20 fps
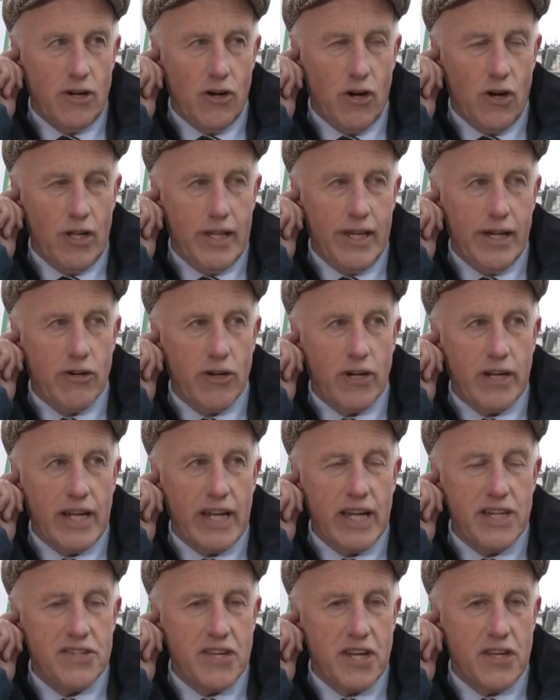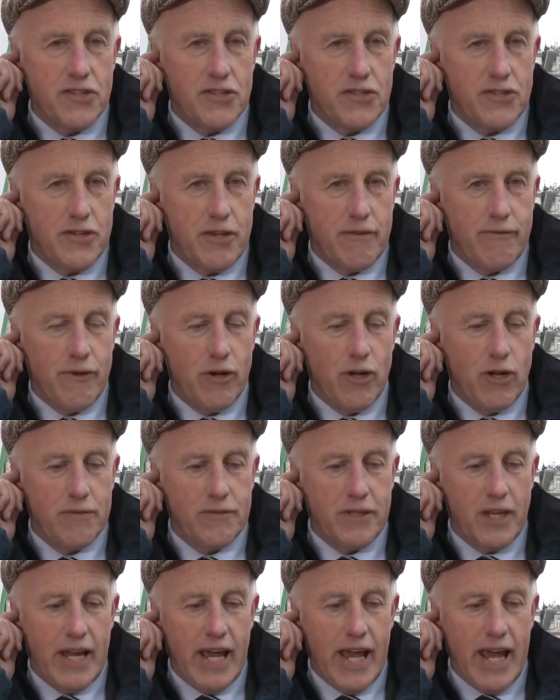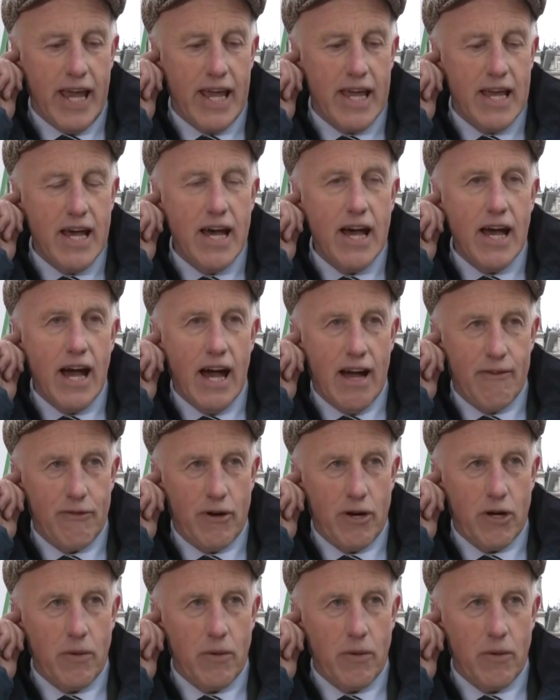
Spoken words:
All the organisations involved today have